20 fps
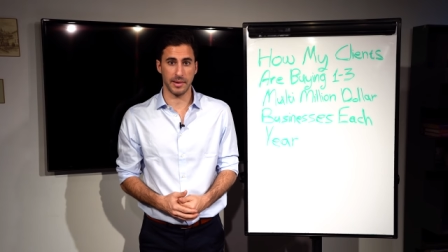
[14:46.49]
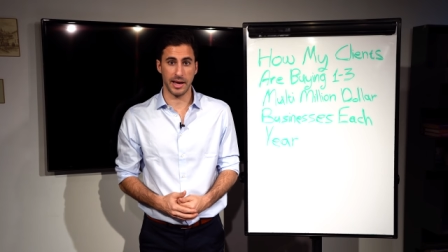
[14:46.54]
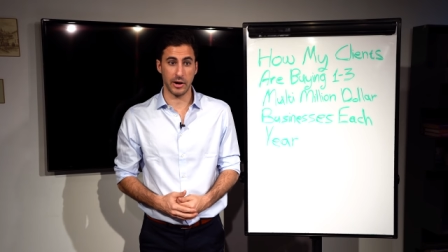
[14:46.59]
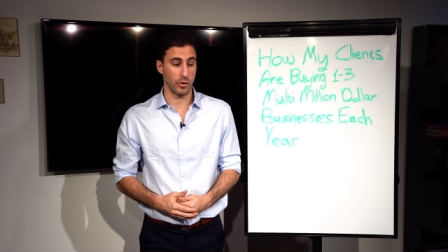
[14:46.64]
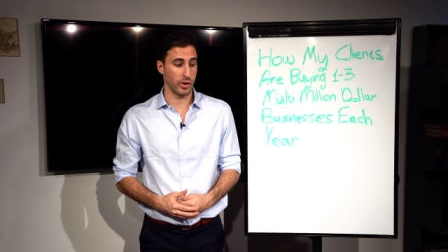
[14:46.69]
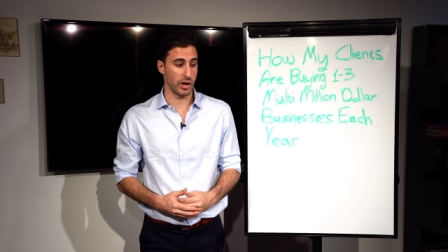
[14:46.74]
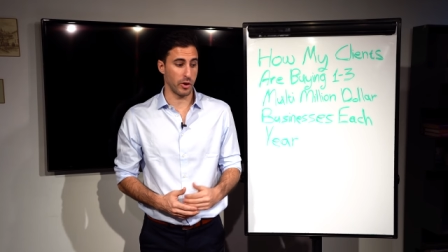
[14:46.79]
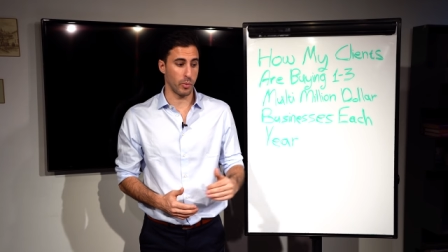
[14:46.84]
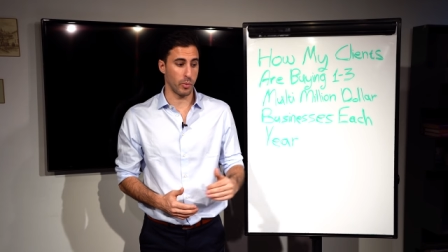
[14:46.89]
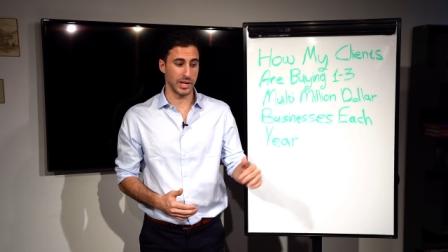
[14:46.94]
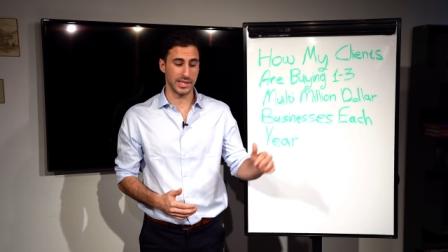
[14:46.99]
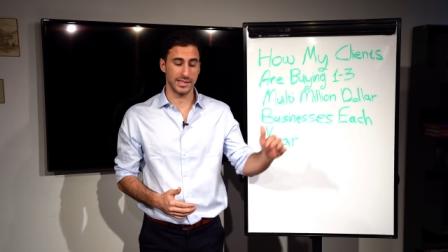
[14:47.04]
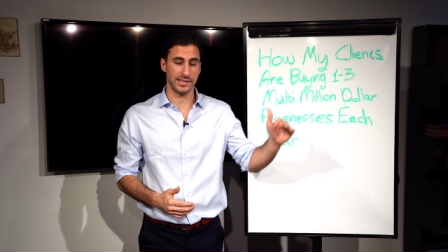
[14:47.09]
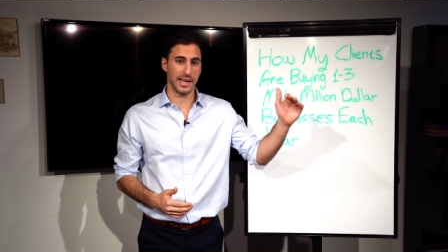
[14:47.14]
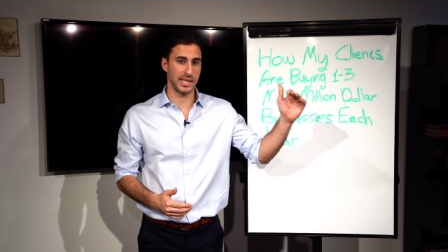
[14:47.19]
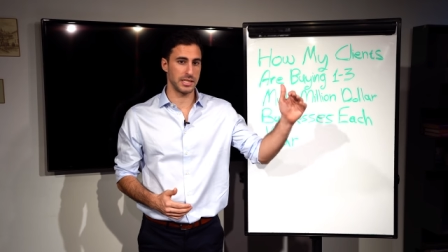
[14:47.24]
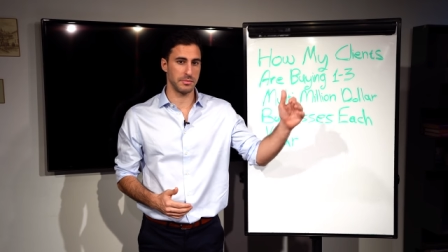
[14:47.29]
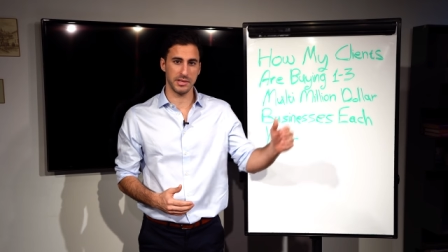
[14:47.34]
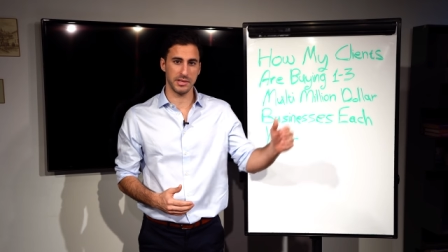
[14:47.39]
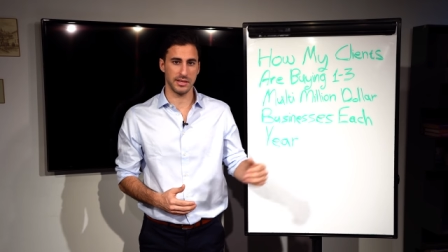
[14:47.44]
I don't care what
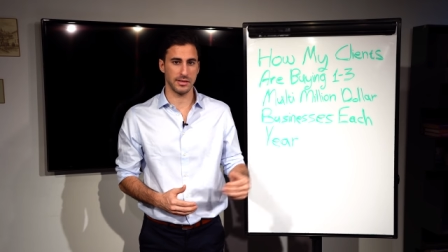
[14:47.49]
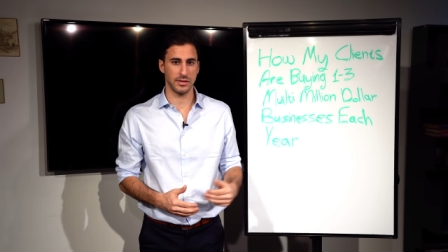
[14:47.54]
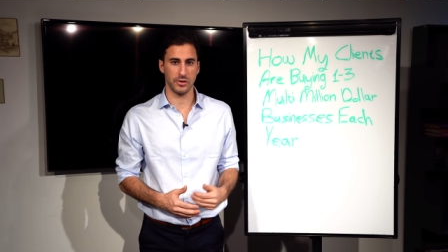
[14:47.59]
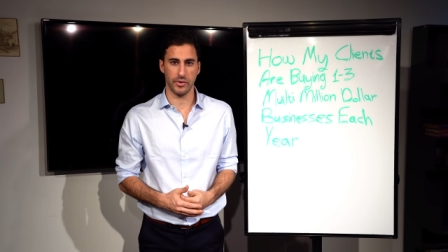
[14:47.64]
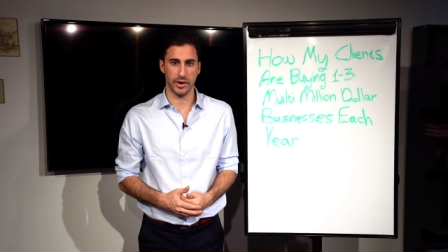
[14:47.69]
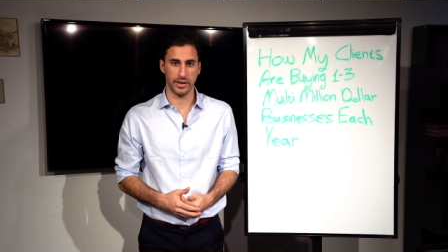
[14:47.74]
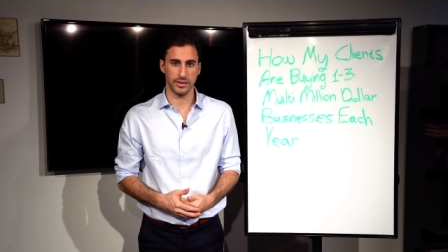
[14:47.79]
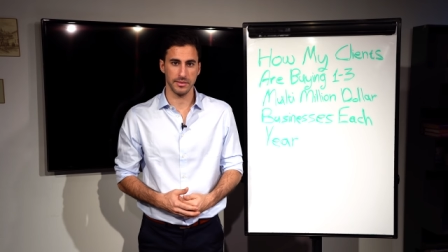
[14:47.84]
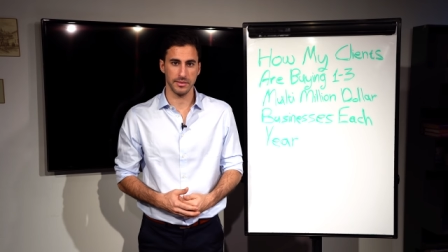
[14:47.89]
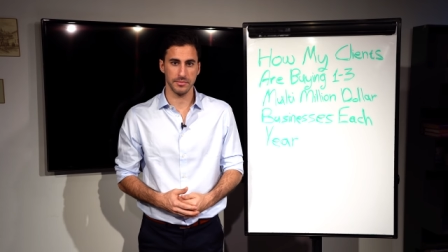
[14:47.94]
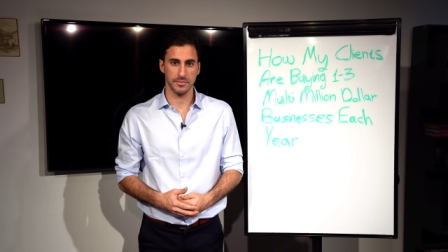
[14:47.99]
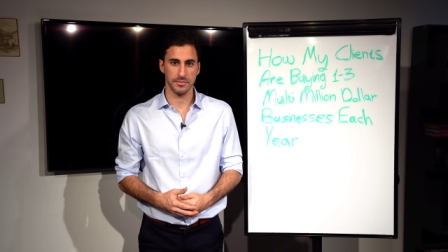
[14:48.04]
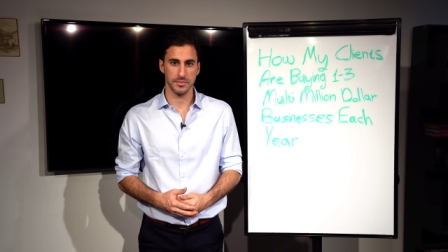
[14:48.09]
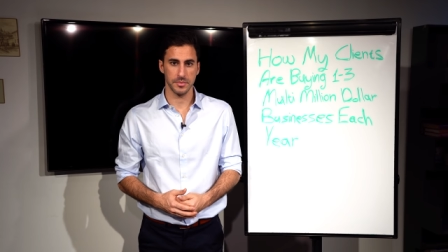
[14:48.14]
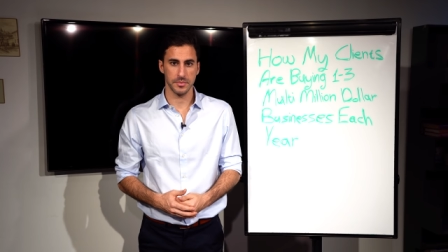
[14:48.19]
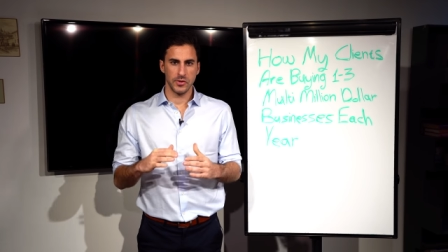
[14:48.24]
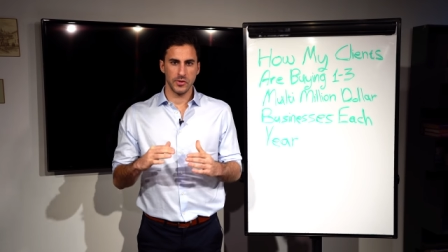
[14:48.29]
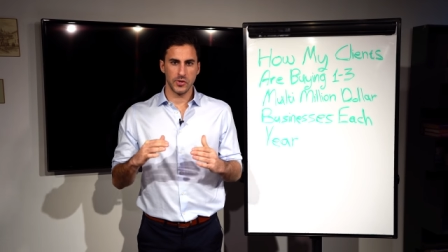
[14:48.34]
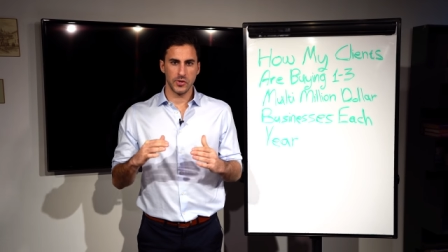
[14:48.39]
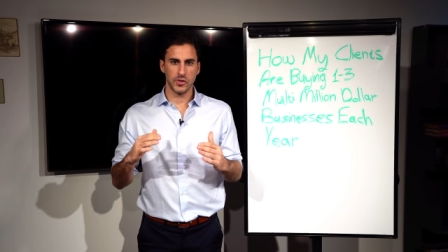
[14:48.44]
size business you're at.
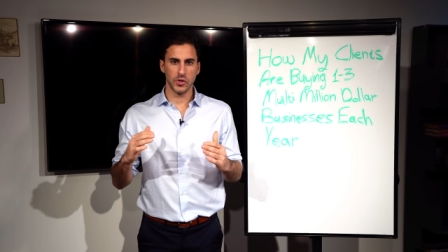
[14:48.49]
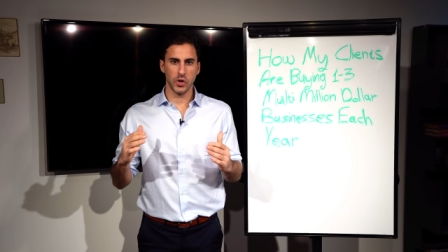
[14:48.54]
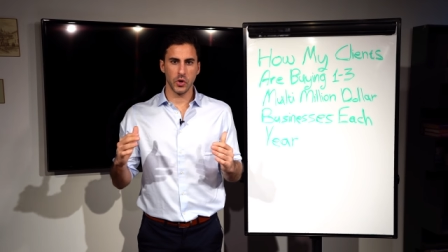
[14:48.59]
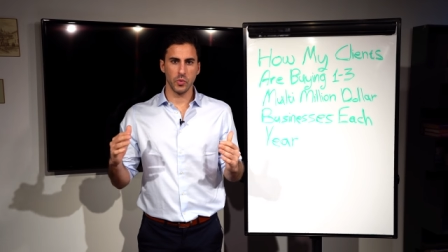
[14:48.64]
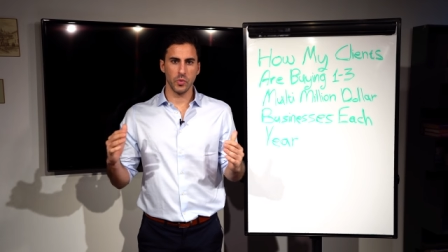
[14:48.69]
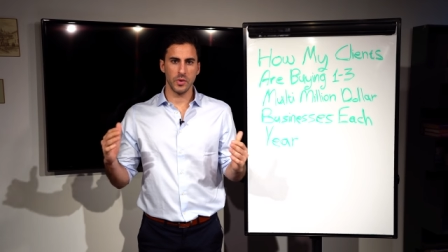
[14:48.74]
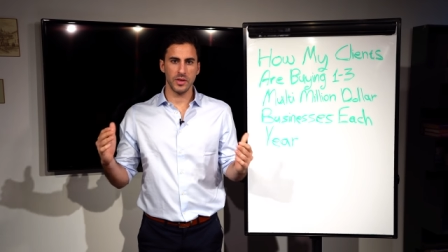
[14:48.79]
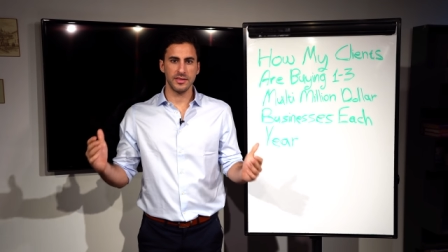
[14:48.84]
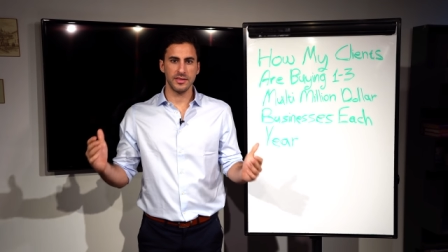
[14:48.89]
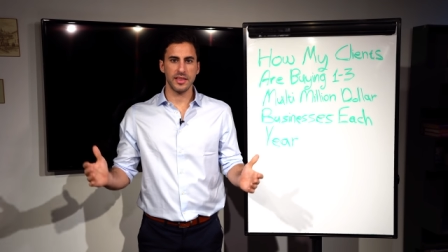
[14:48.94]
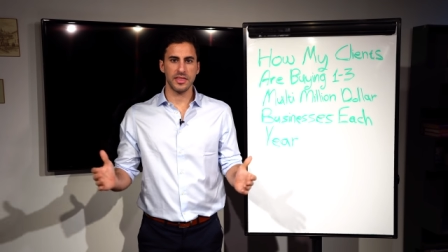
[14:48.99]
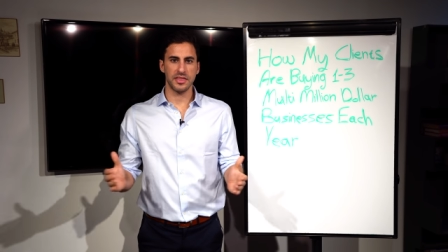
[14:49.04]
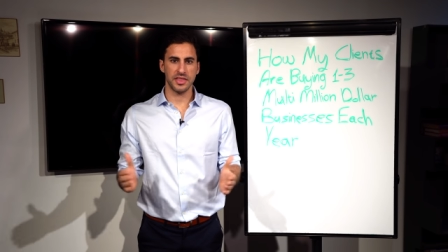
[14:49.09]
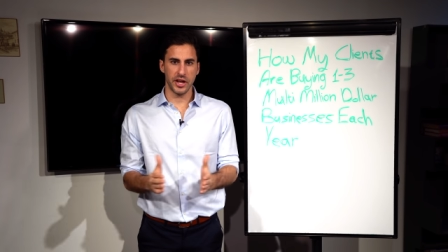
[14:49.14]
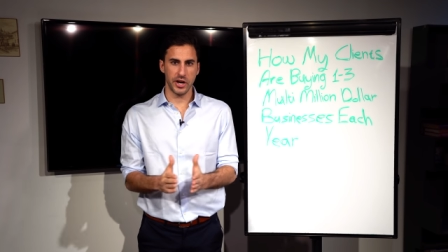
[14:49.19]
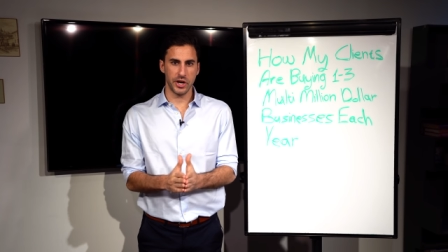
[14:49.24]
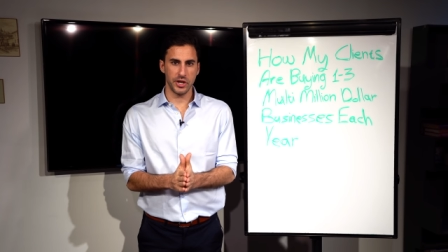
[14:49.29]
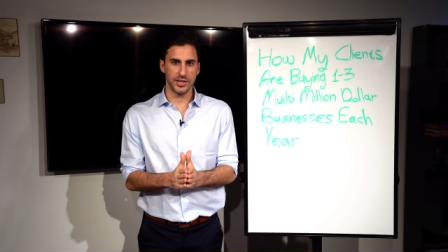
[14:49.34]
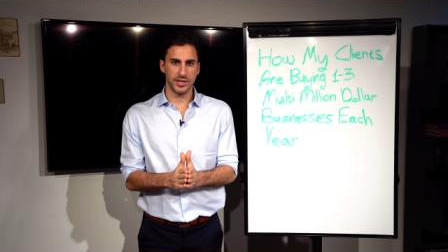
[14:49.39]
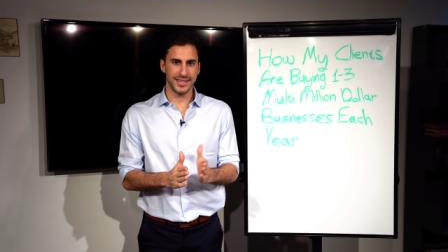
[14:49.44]
So the
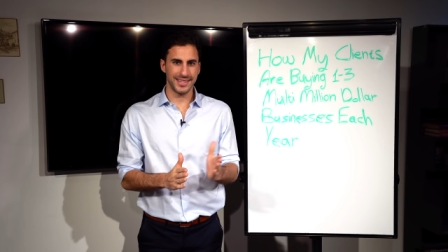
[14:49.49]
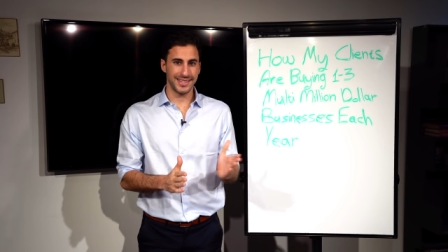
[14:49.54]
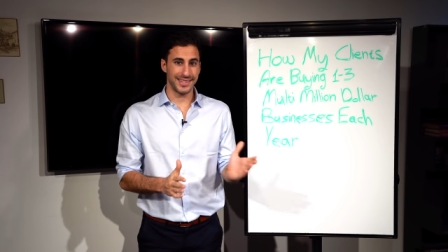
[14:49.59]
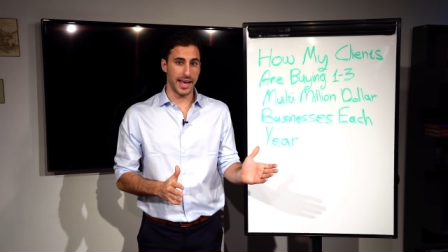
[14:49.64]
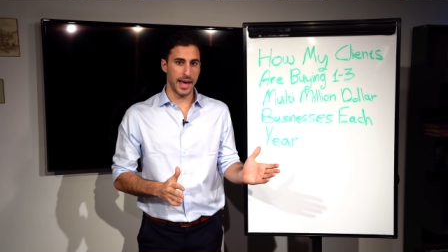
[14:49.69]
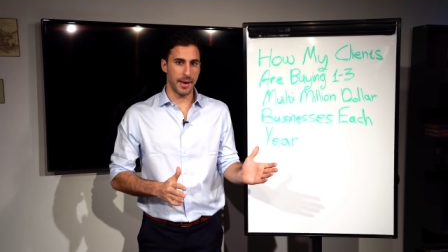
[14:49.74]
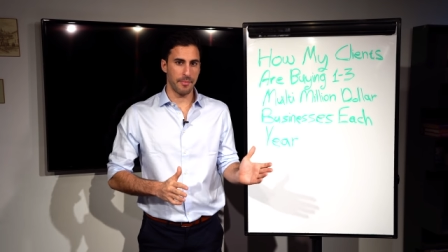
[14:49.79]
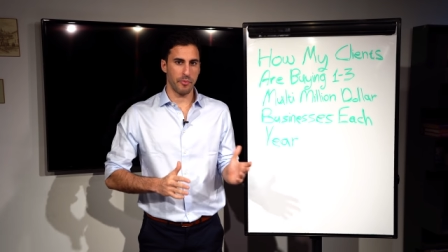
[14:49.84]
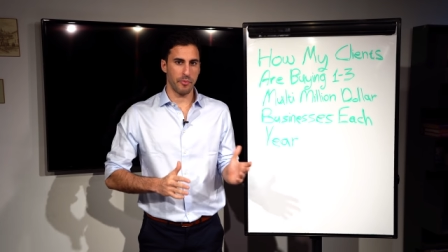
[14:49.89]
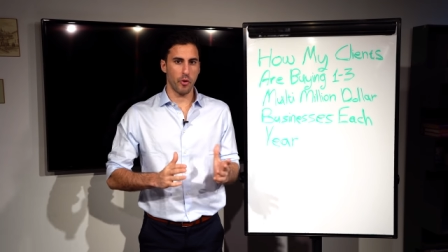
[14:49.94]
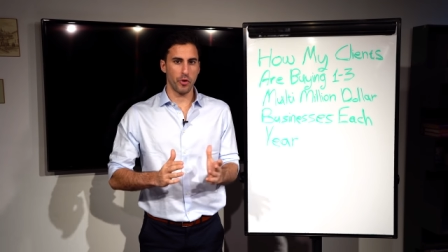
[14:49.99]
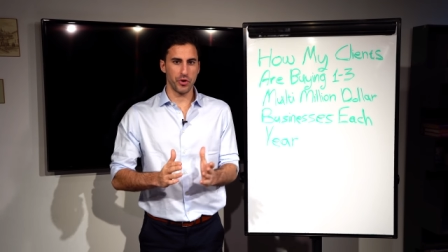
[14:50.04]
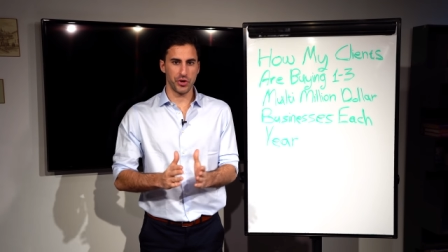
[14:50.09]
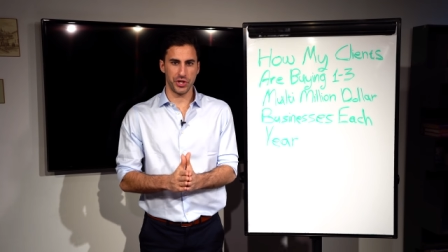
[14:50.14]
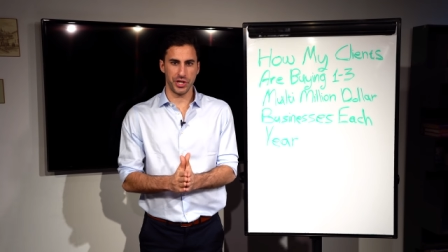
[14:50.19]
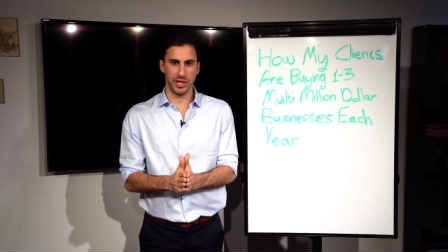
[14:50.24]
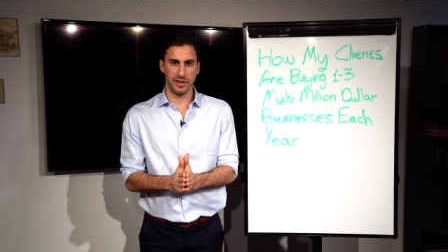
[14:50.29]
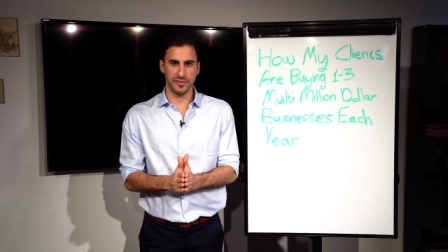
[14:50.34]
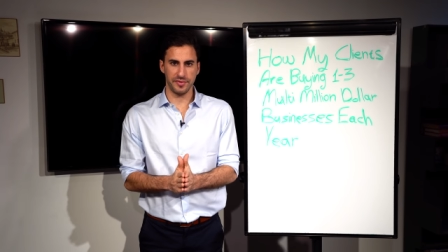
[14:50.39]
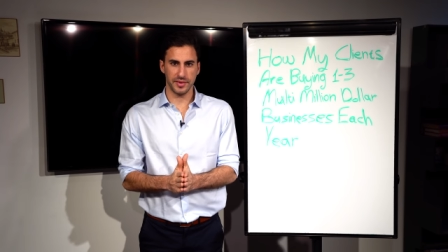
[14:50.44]
third step or
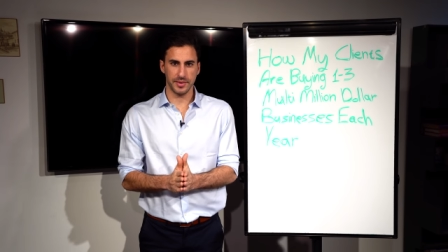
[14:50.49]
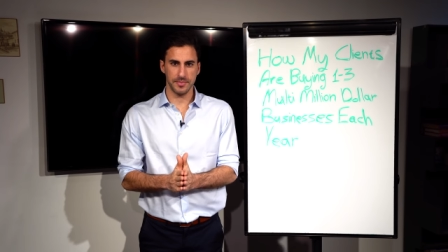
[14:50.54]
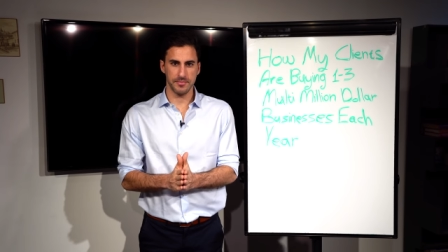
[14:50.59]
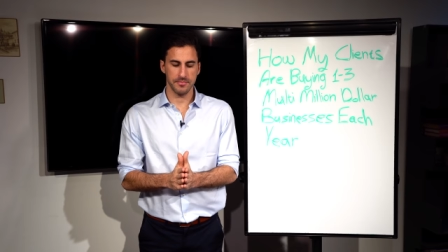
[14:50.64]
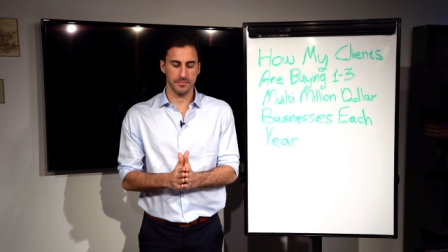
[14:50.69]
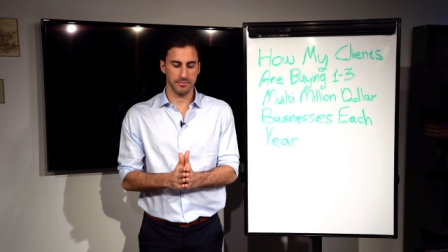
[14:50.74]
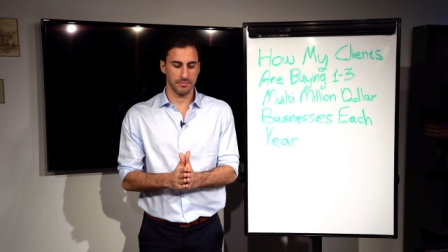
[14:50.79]
shift